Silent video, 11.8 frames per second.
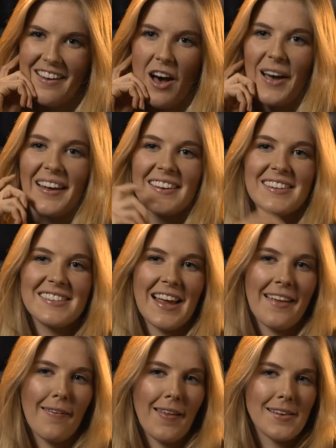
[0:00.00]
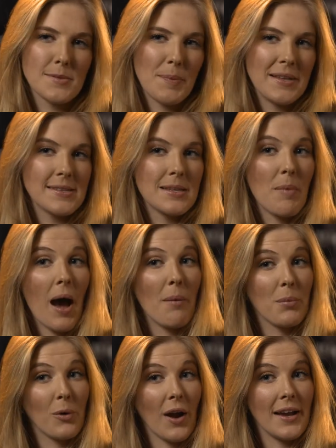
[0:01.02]
I understand that there's been some
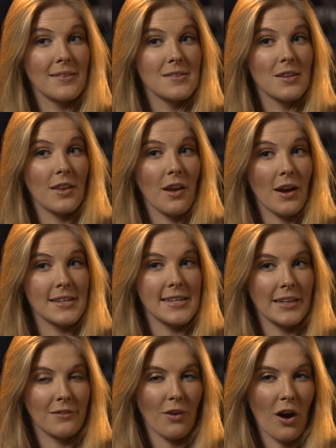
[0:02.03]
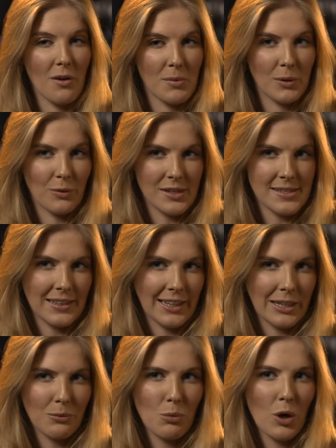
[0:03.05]
upgrades to the IT environment
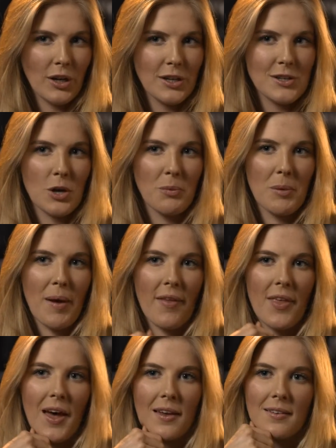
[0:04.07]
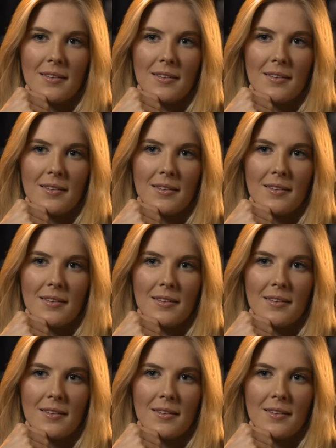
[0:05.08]
recently. What can you tell me about that?